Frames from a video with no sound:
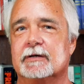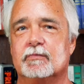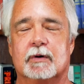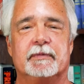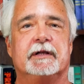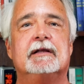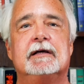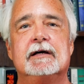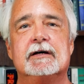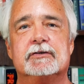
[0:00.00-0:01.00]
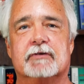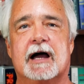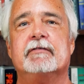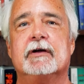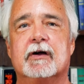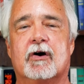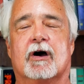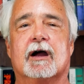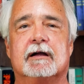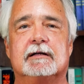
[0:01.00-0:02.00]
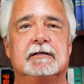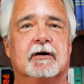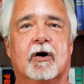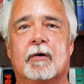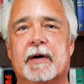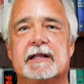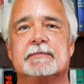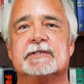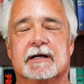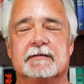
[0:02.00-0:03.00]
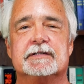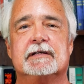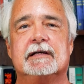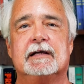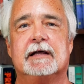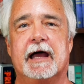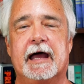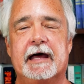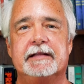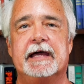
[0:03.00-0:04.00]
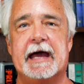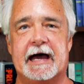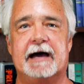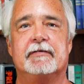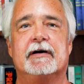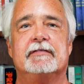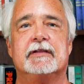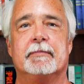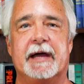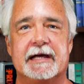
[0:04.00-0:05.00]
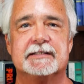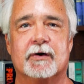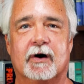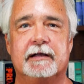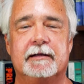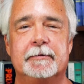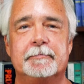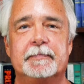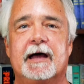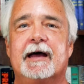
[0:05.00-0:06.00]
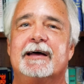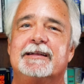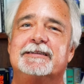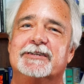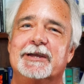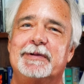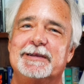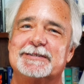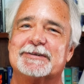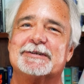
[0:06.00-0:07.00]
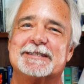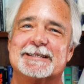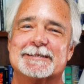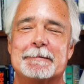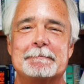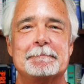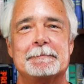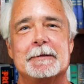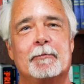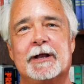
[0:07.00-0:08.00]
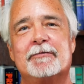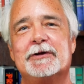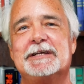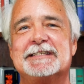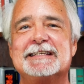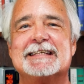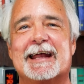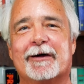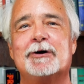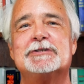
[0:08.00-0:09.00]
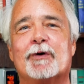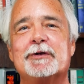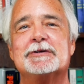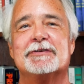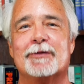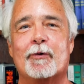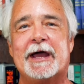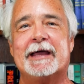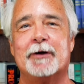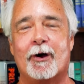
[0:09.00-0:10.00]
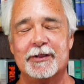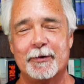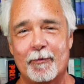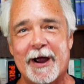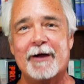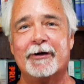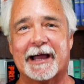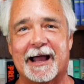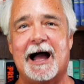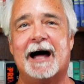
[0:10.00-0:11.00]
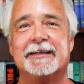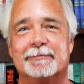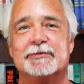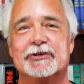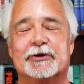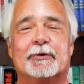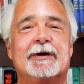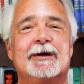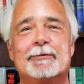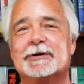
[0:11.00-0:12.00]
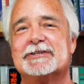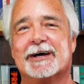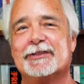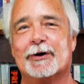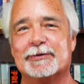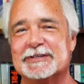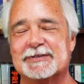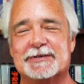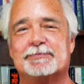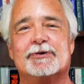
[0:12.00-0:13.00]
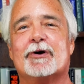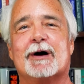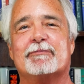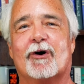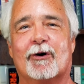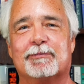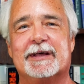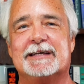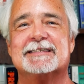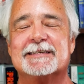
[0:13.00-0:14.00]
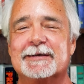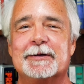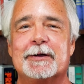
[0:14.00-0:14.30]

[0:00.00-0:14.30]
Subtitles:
some woman driving a car all by themselves and they have the mask on. And JP Sears says, whenever he sees that, he always wonders, are they wearing a condom too? Which I thought this broke up the whole place.